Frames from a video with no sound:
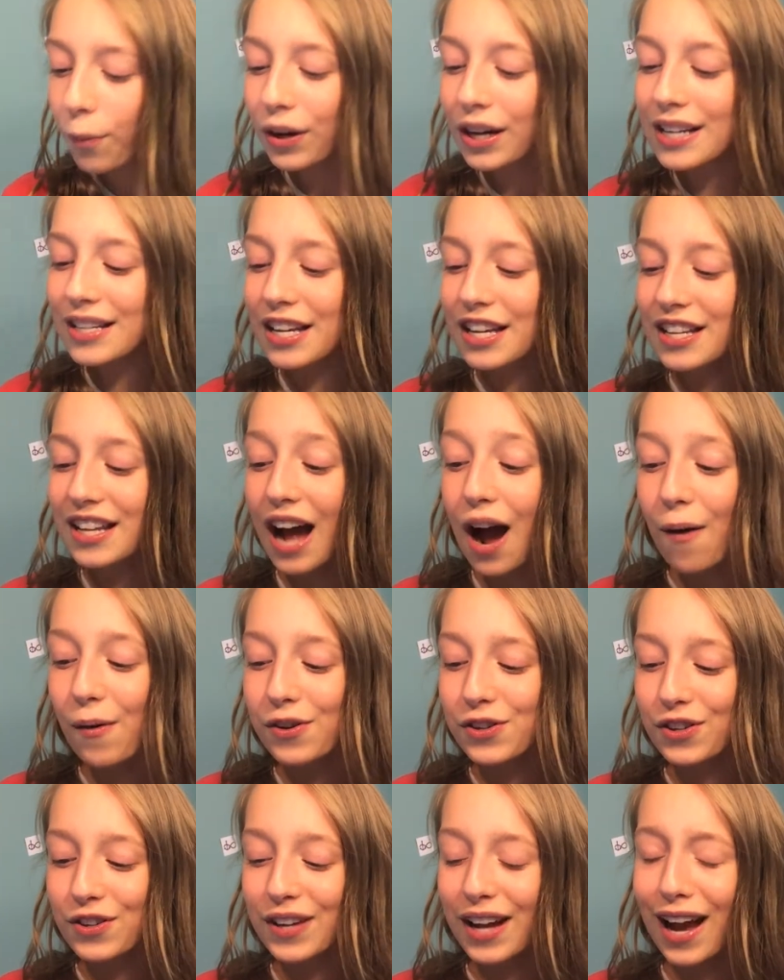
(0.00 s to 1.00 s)
Marie says, how
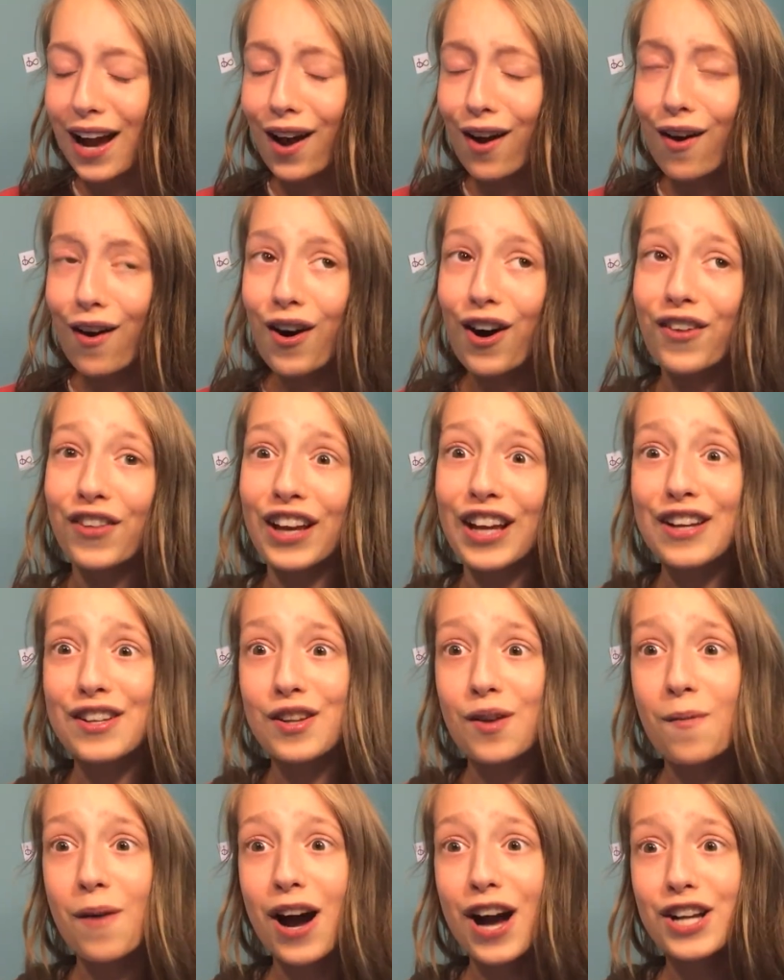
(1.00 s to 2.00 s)
was your day? Oh, thank you
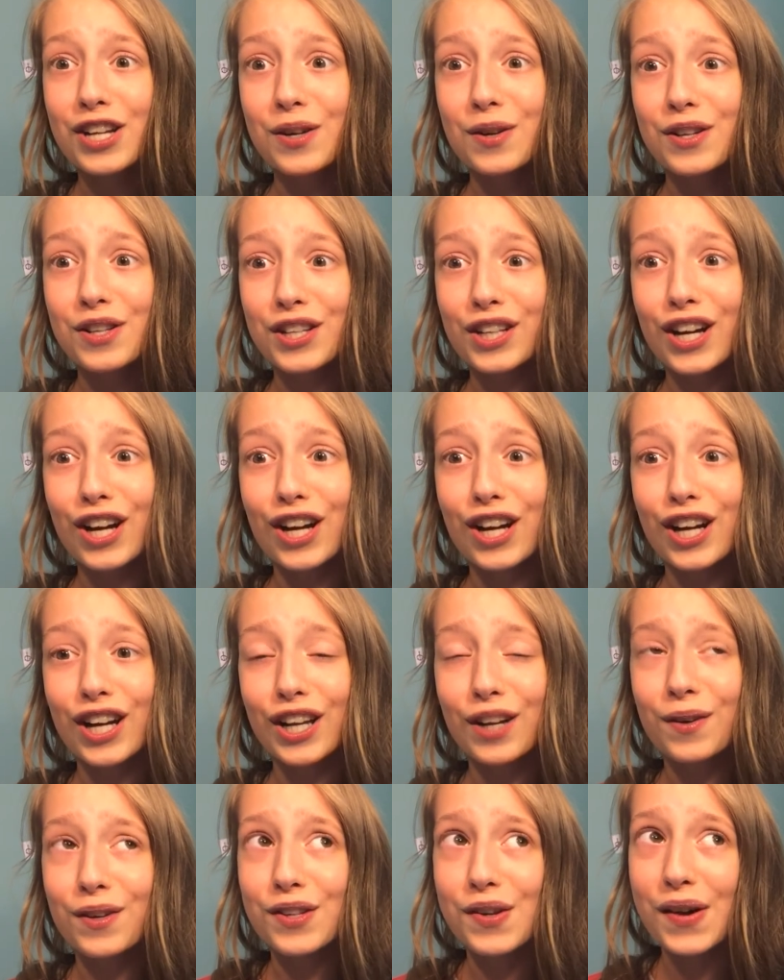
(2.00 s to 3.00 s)
so much. It was good.
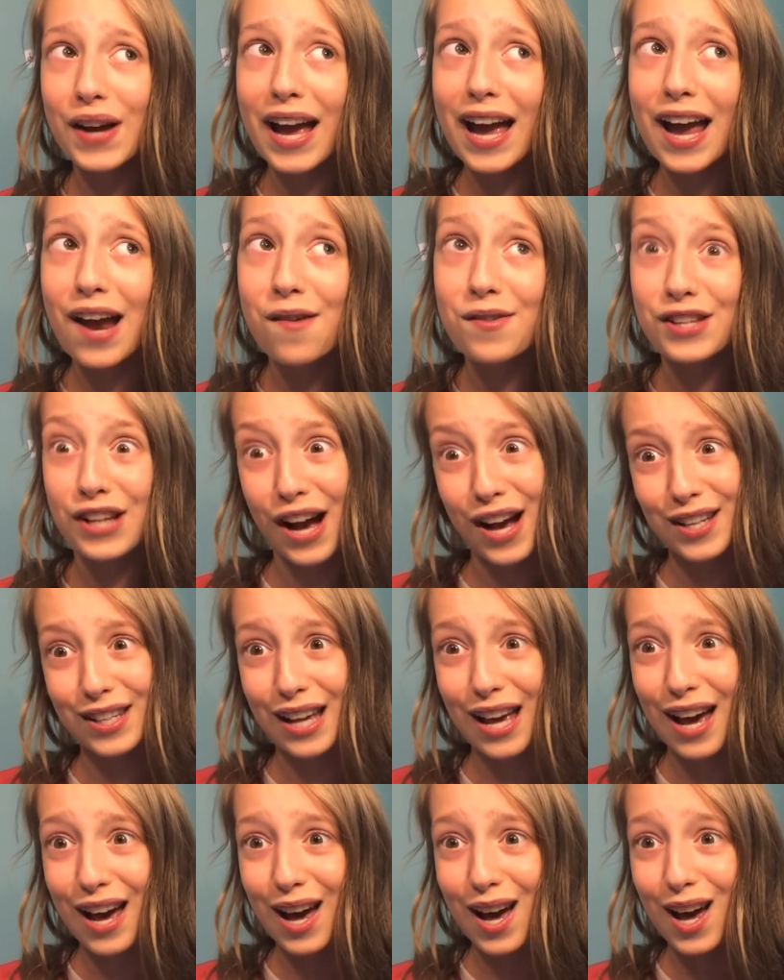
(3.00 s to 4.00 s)
It was okay. It was
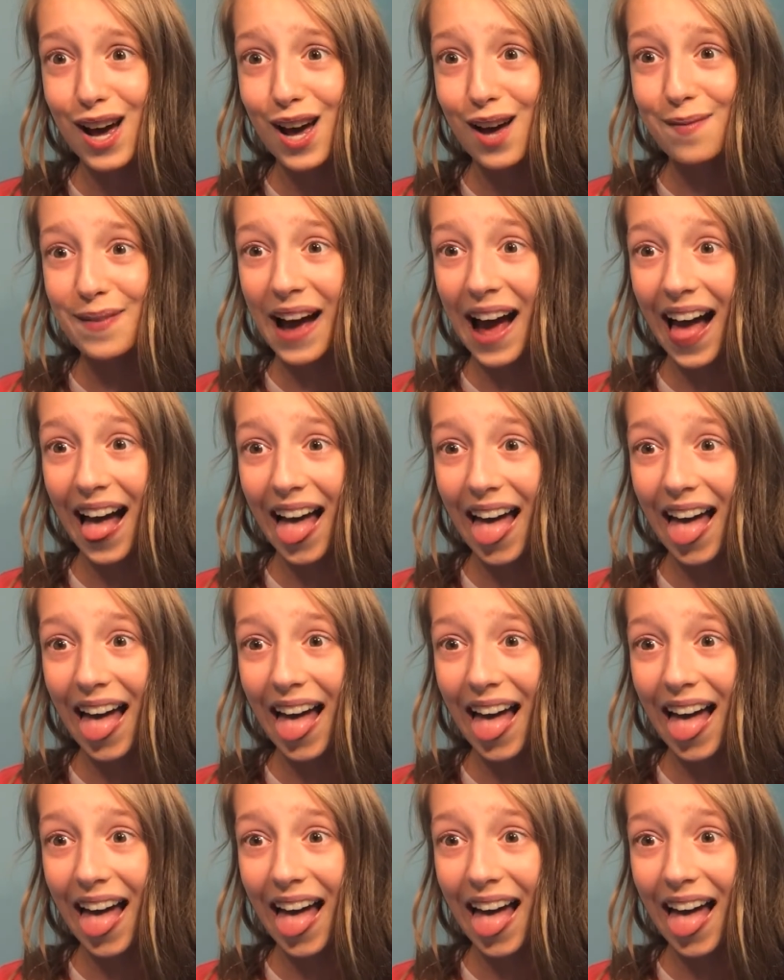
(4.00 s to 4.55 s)
awesome.